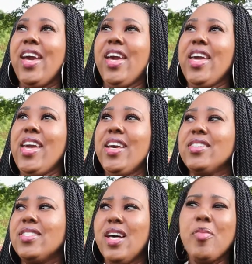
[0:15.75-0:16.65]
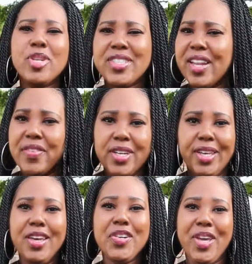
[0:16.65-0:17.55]
and summer's not even
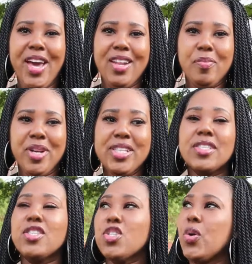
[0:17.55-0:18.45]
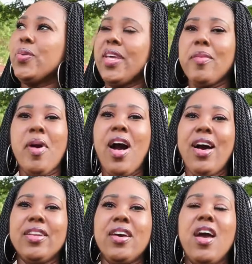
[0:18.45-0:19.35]
here yet, but it's so damn
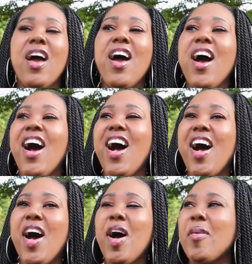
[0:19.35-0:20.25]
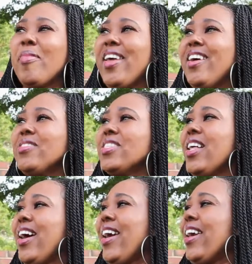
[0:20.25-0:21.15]
hot. And I was
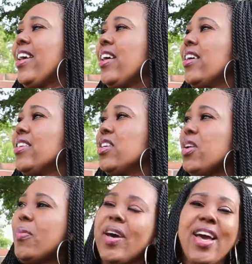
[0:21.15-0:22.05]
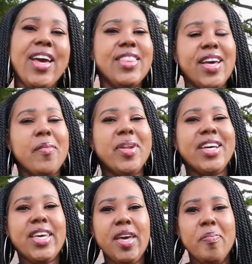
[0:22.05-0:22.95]
like, you know what, I think I'm
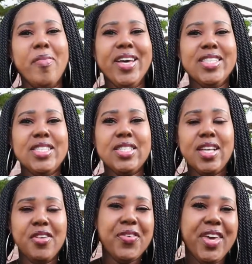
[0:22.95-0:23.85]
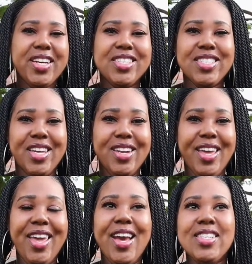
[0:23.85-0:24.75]
gonna keep my self-care
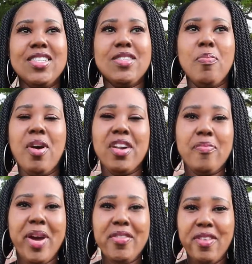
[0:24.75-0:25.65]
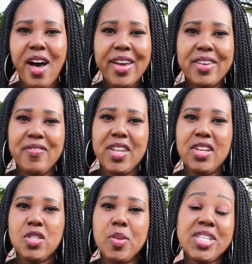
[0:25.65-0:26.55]
Sunday as part of my vlogging
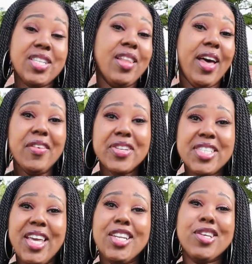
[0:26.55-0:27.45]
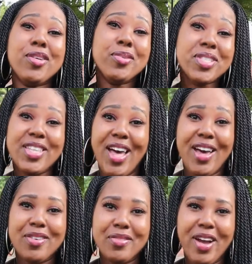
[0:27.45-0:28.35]
videos, because a lot of us can use
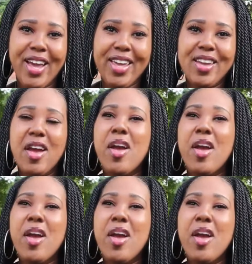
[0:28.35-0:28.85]
that, right?